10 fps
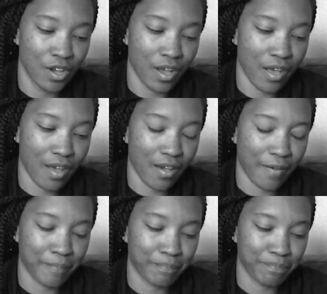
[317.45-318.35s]

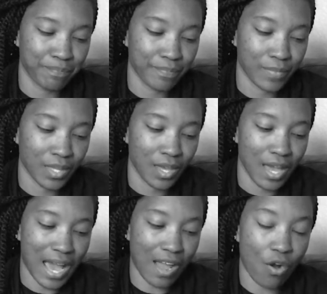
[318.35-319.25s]

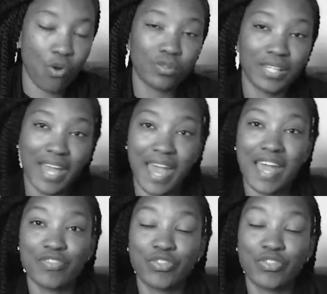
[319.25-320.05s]
I only had